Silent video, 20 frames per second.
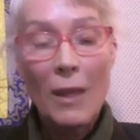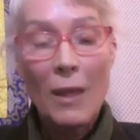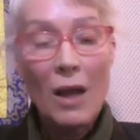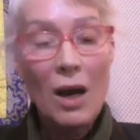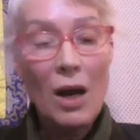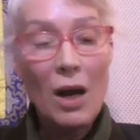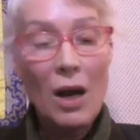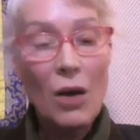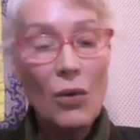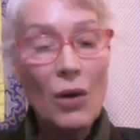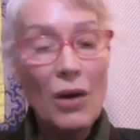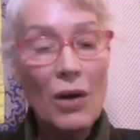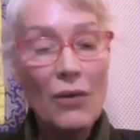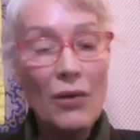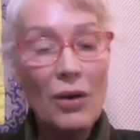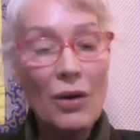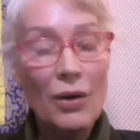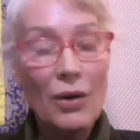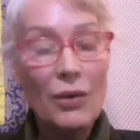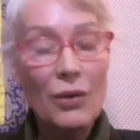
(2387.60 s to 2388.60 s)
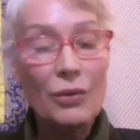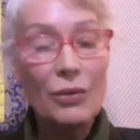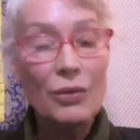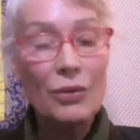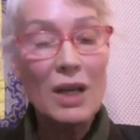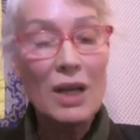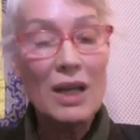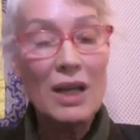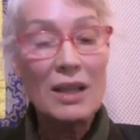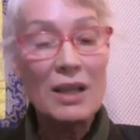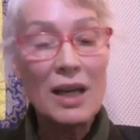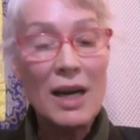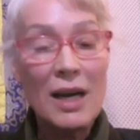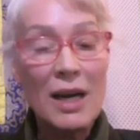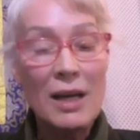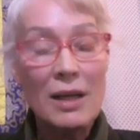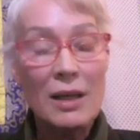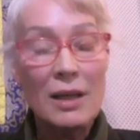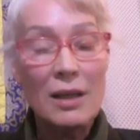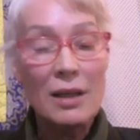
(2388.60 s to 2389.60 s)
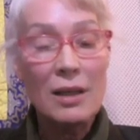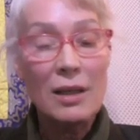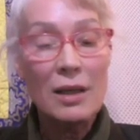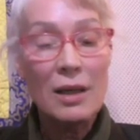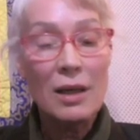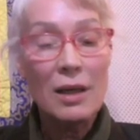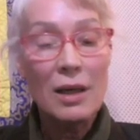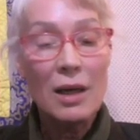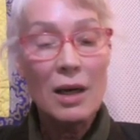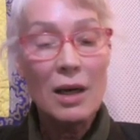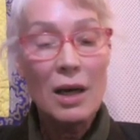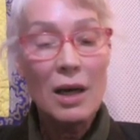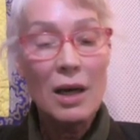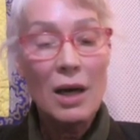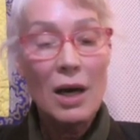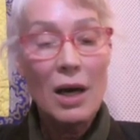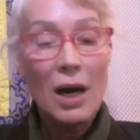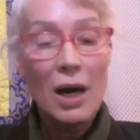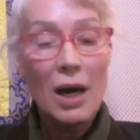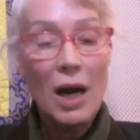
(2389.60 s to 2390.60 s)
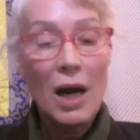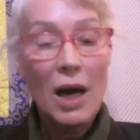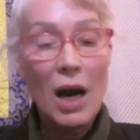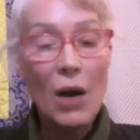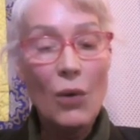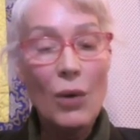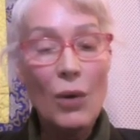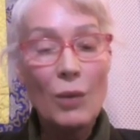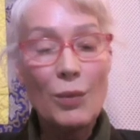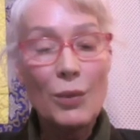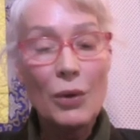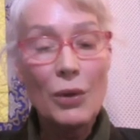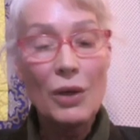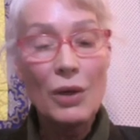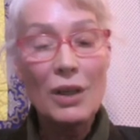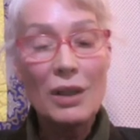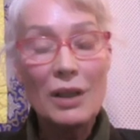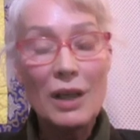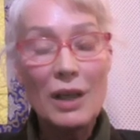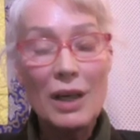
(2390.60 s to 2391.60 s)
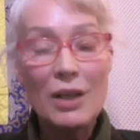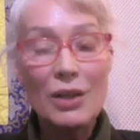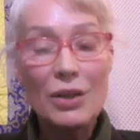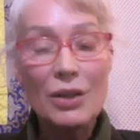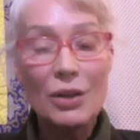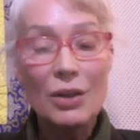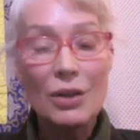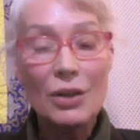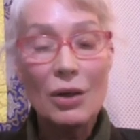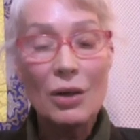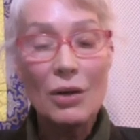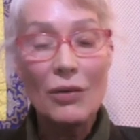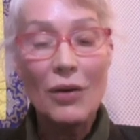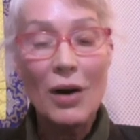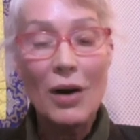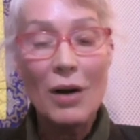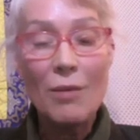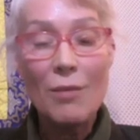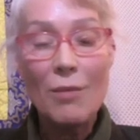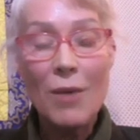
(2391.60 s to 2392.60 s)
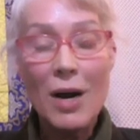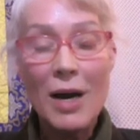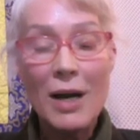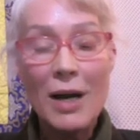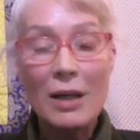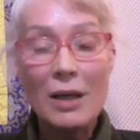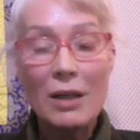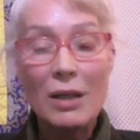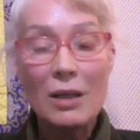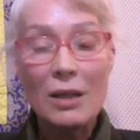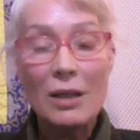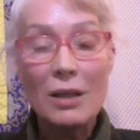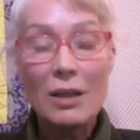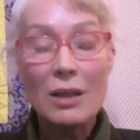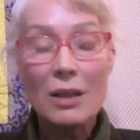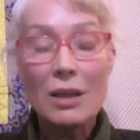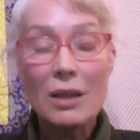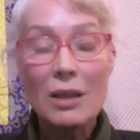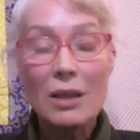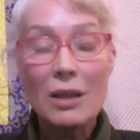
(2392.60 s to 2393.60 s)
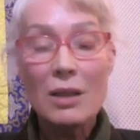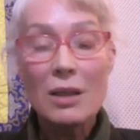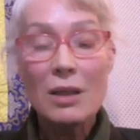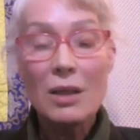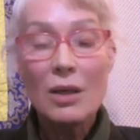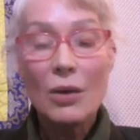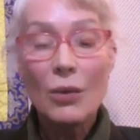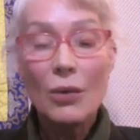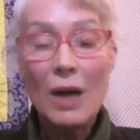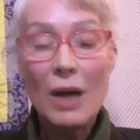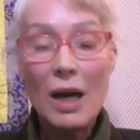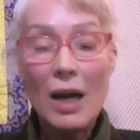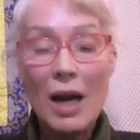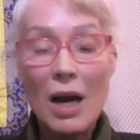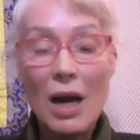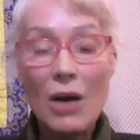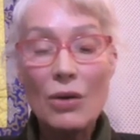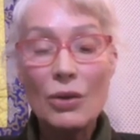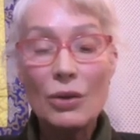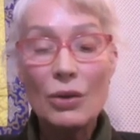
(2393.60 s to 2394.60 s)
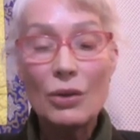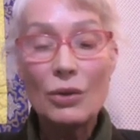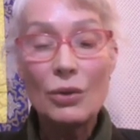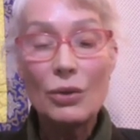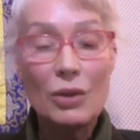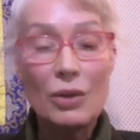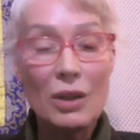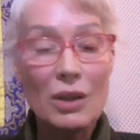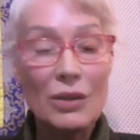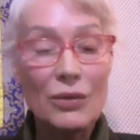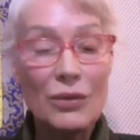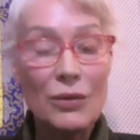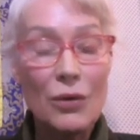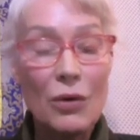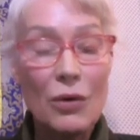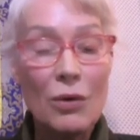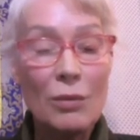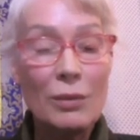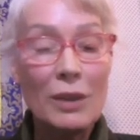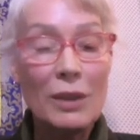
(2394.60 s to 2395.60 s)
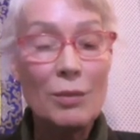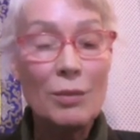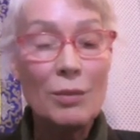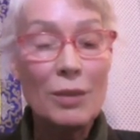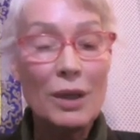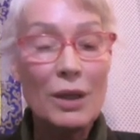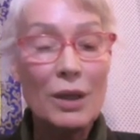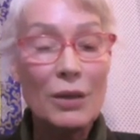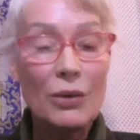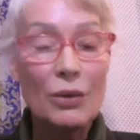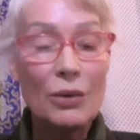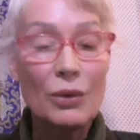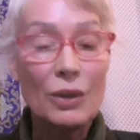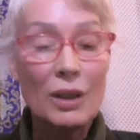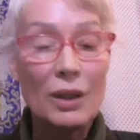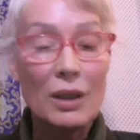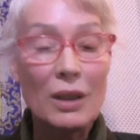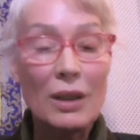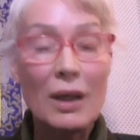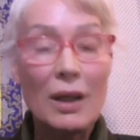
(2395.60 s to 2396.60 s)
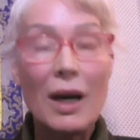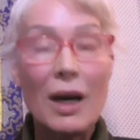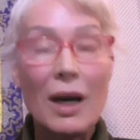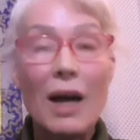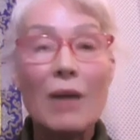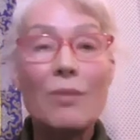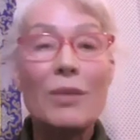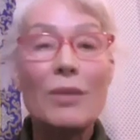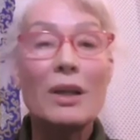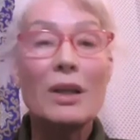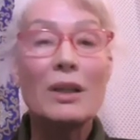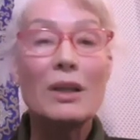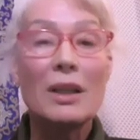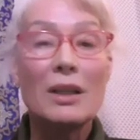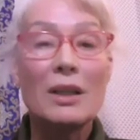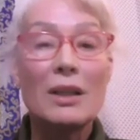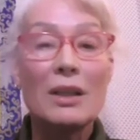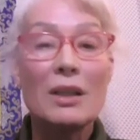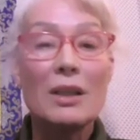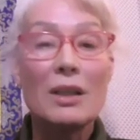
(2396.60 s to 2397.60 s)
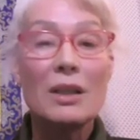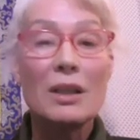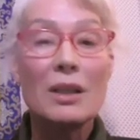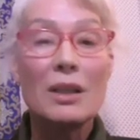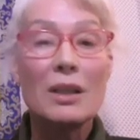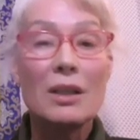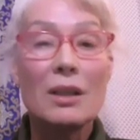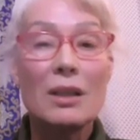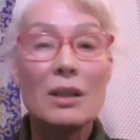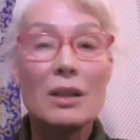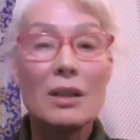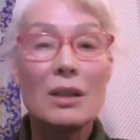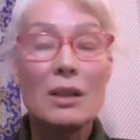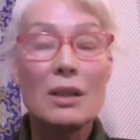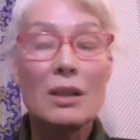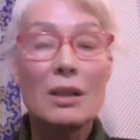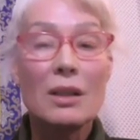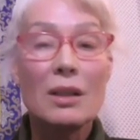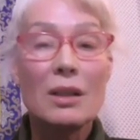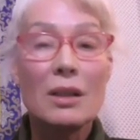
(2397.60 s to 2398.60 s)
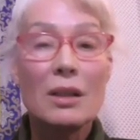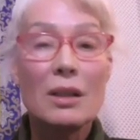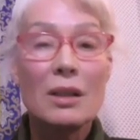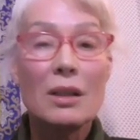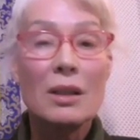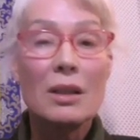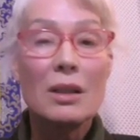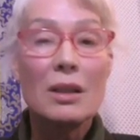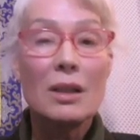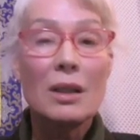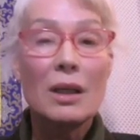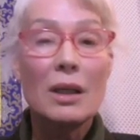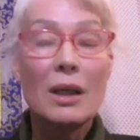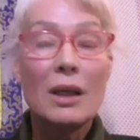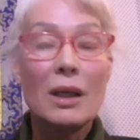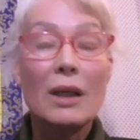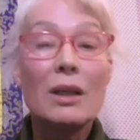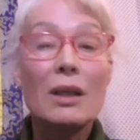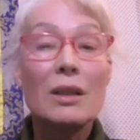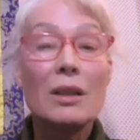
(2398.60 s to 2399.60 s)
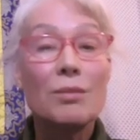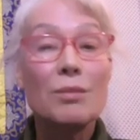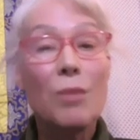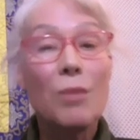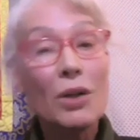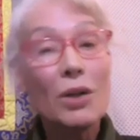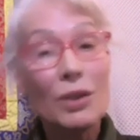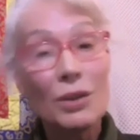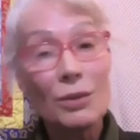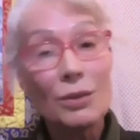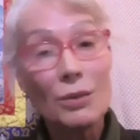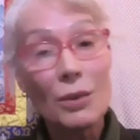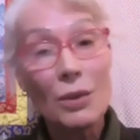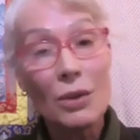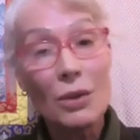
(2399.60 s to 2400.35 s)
However, to Zazen, our pure intention of our mind will allow us to transform deeply rooted karmic tendencies. It is possible.